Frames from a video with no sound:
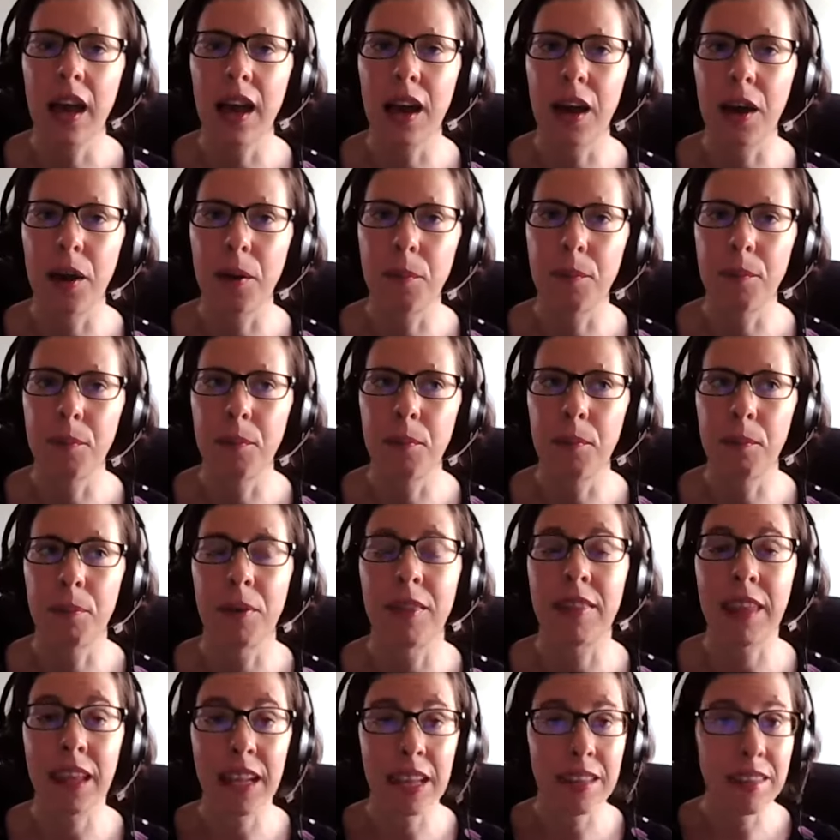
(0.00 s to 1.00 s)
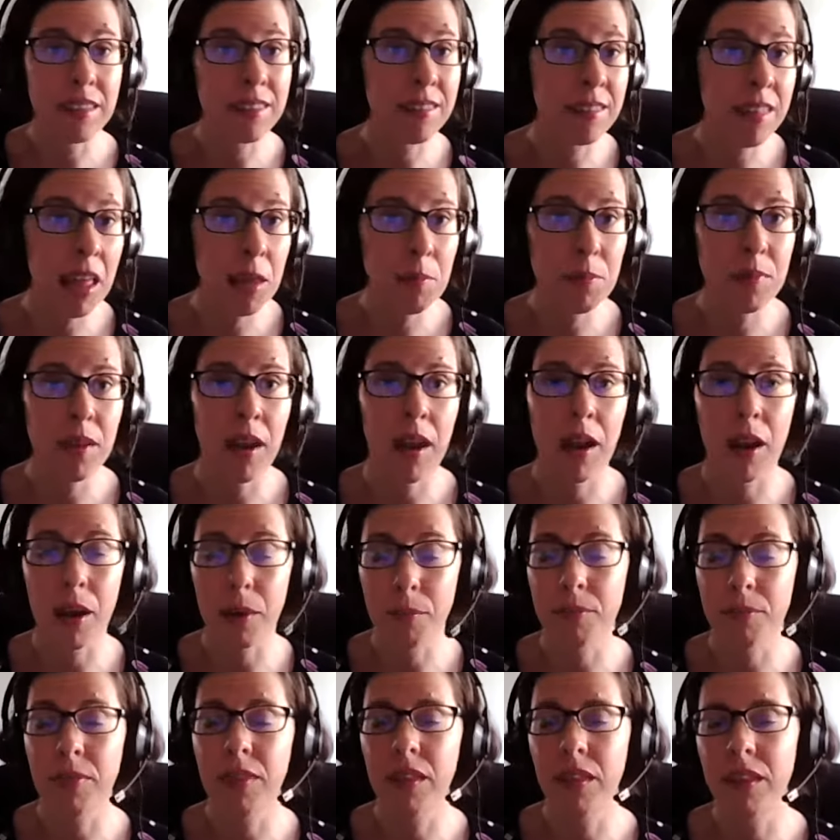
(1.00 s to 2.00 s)
But then at the same
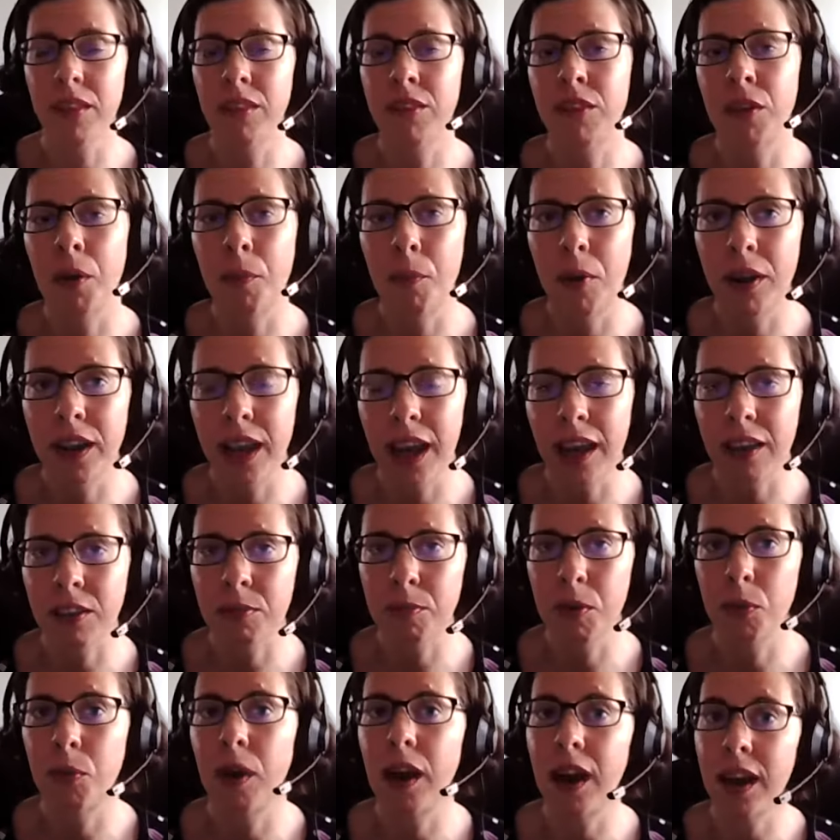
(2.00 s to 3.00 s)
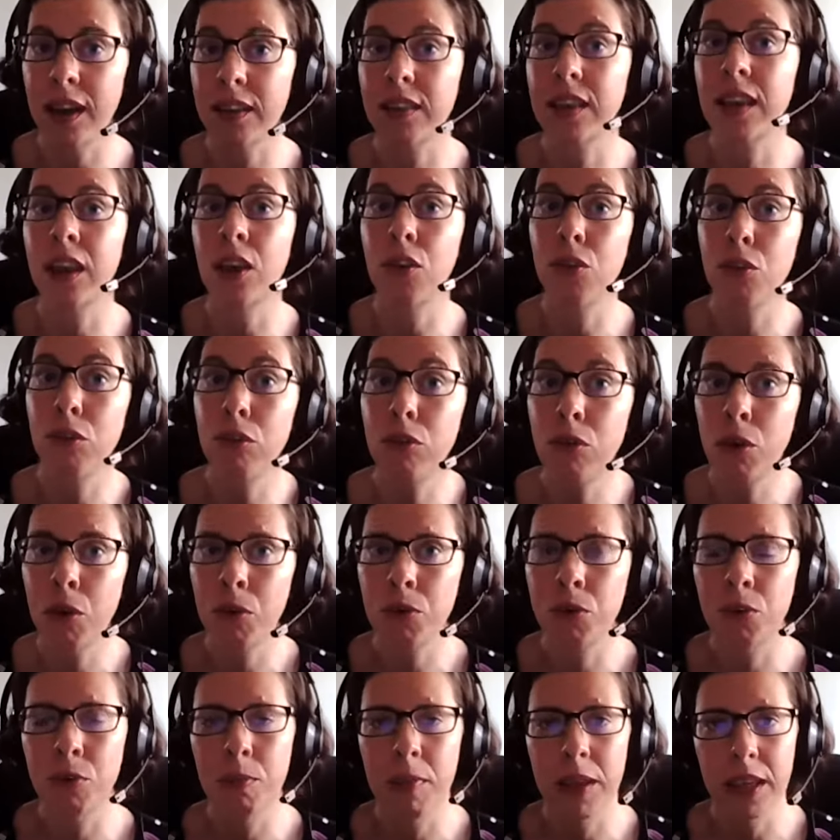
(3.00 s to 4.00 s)
time, someone asked me, well, Anne, can you
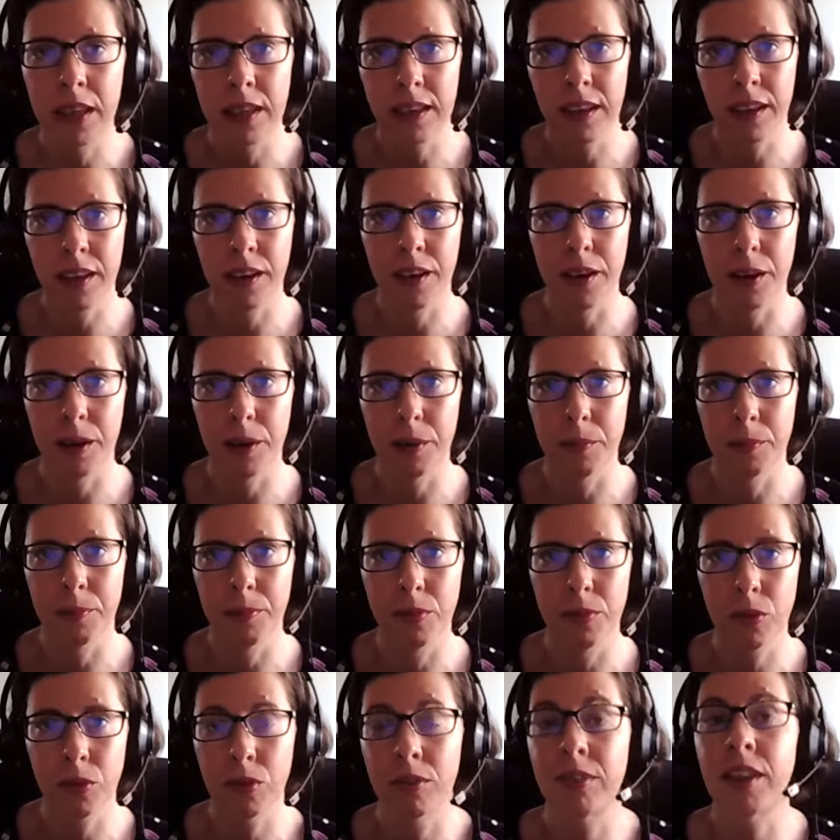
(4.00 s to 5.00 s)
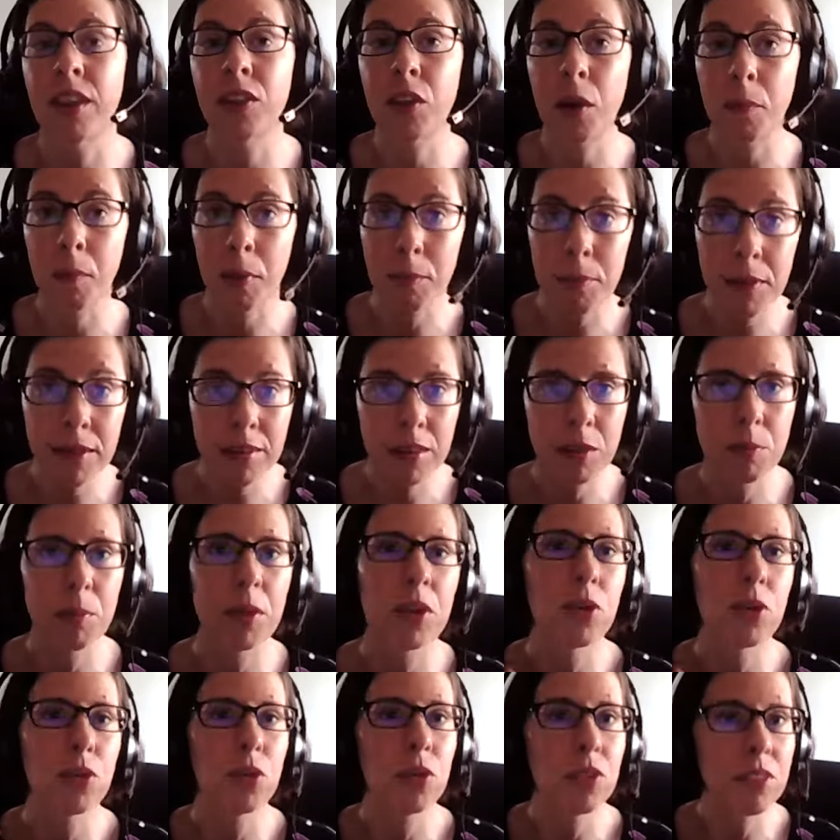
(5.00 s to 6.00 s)
coach me to set up my business?
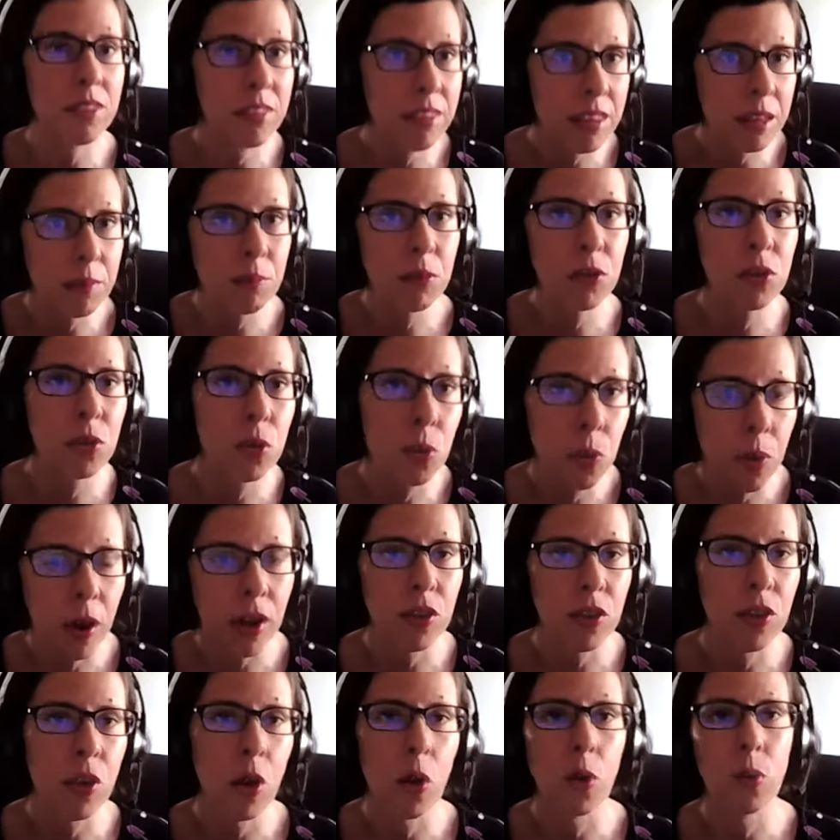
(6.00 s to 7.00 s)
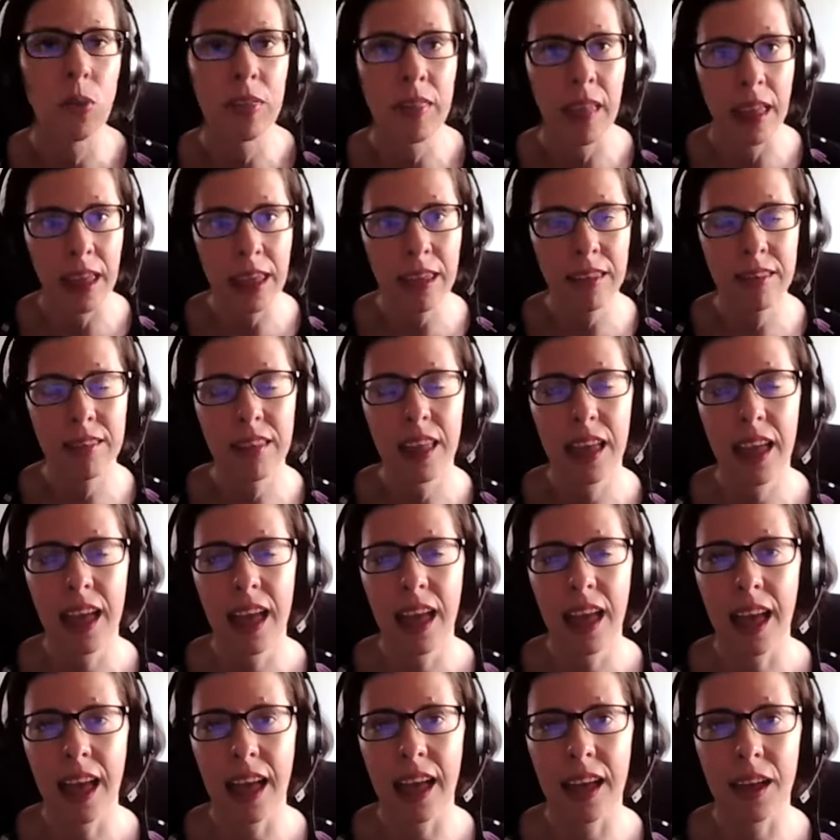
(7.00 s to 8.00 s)
Because you seem to quite know things.
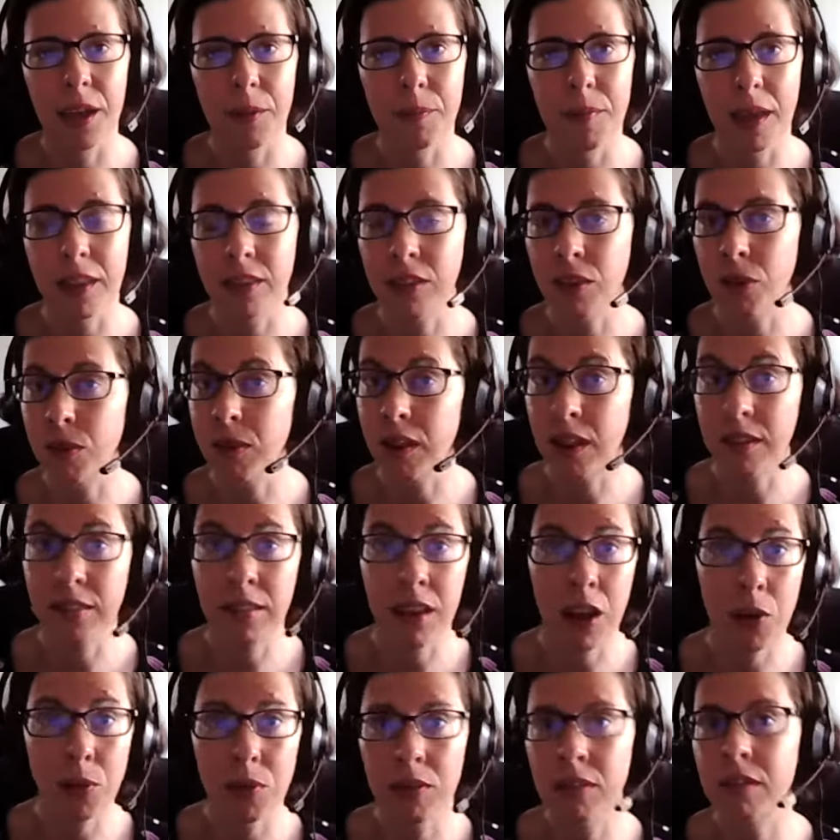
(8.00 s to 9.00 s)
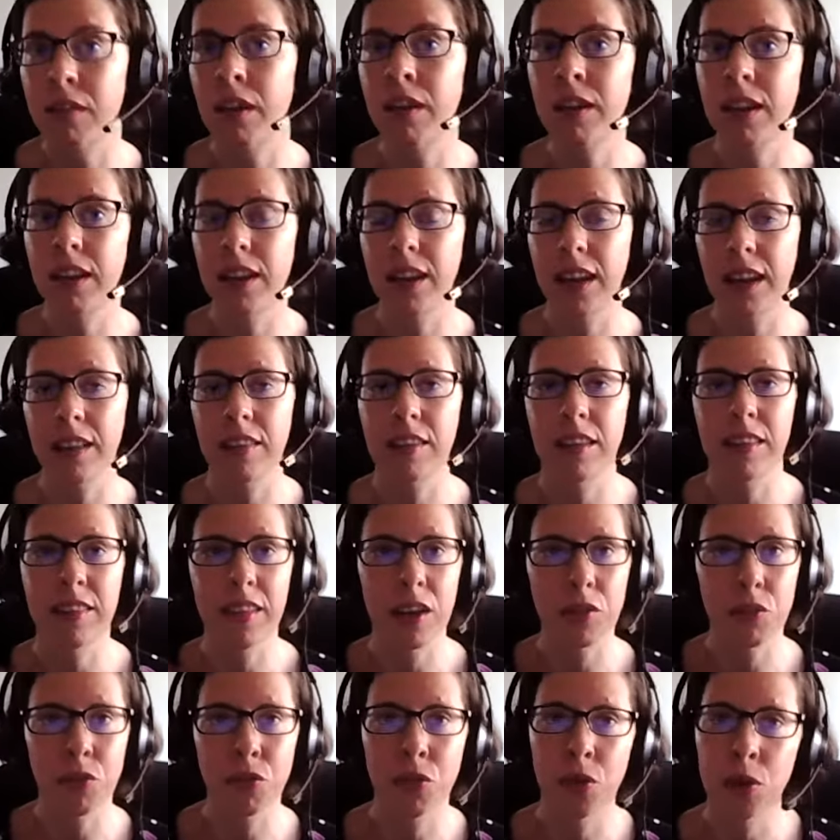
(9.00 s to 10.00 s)
And so that's how it started. I did
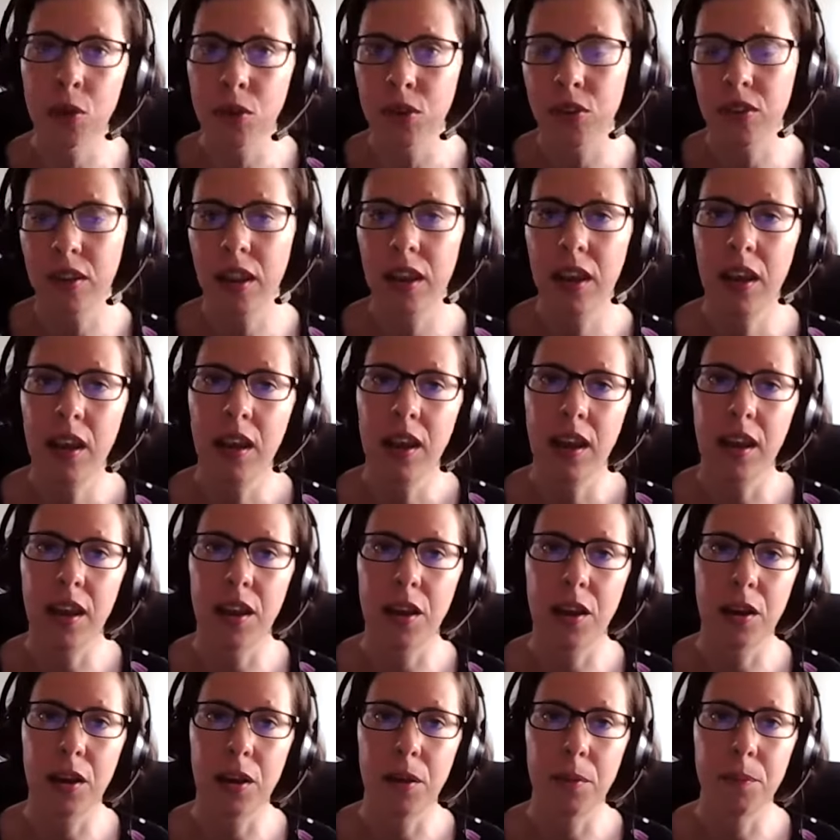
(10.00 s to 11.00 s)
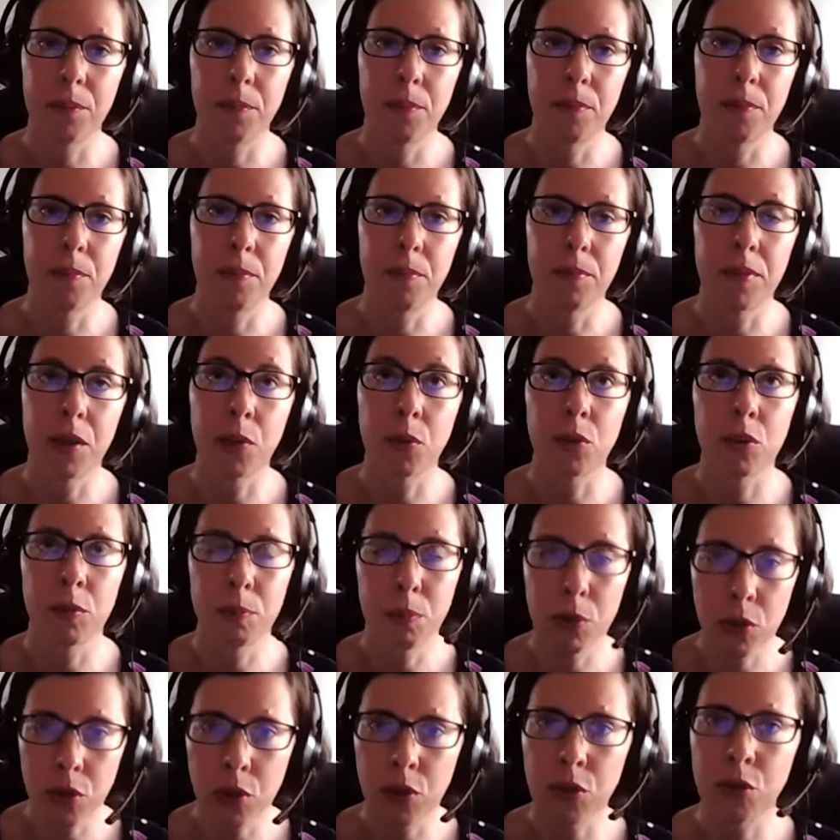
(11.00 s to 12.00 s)
that first. There was a
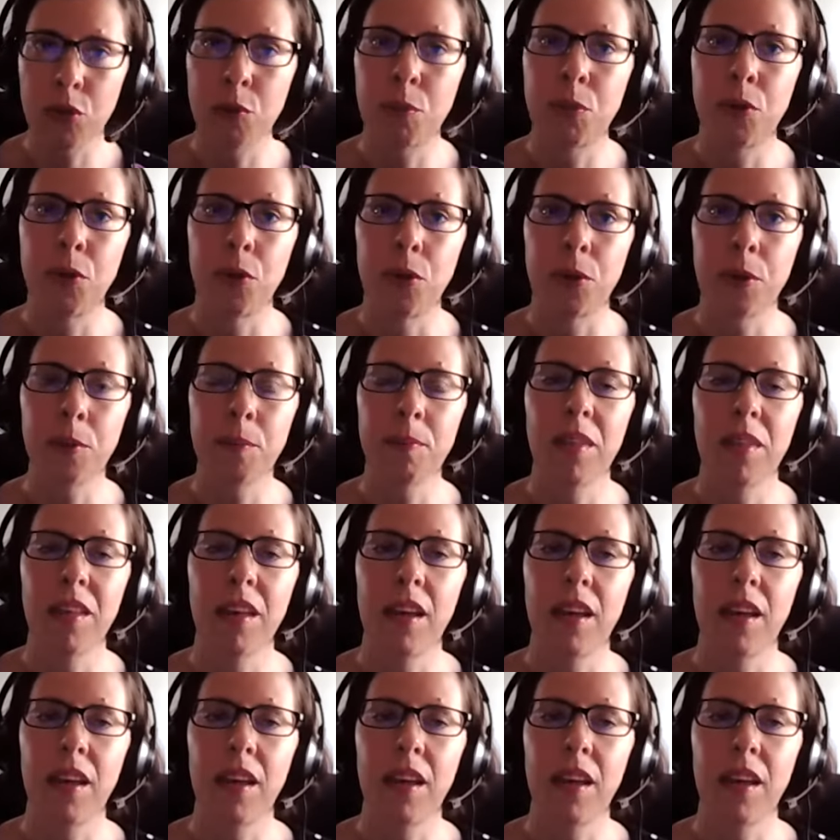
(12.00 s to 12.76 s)
book entrepreneur.